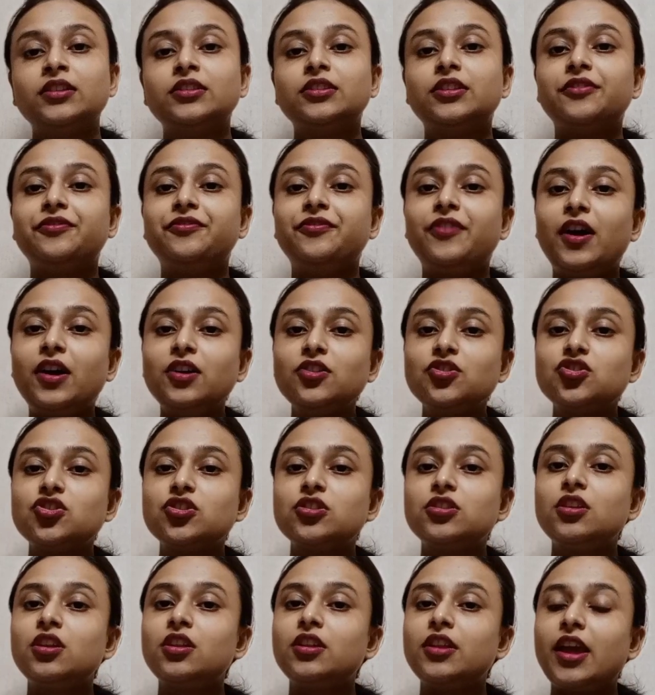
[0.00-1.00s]
the
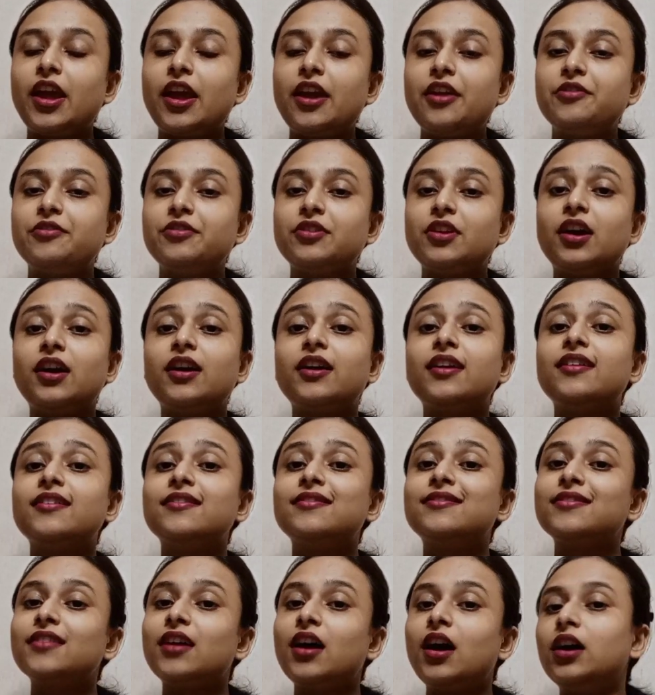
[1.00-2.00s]
functional area
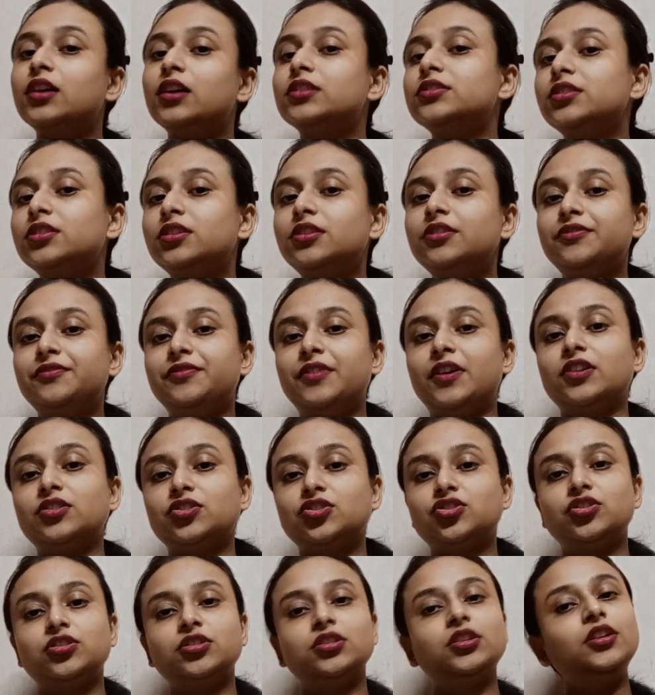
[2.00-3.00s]
is other
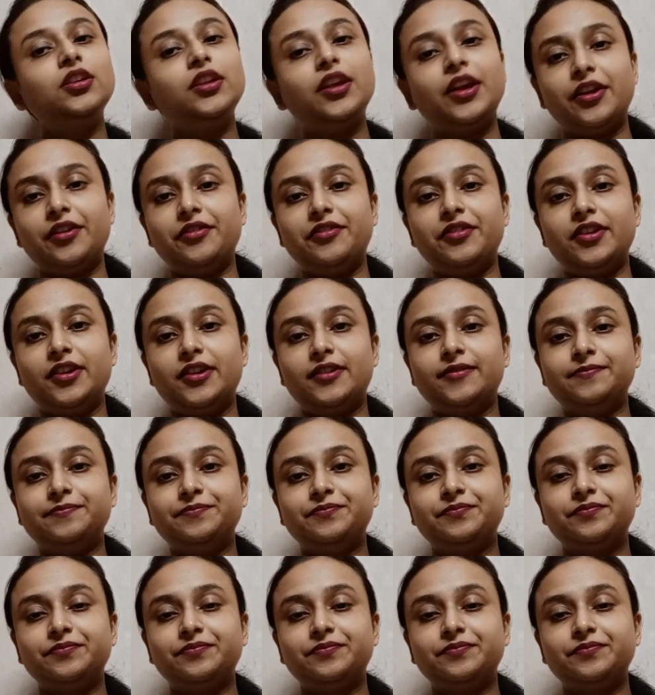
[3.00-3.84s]
functional area.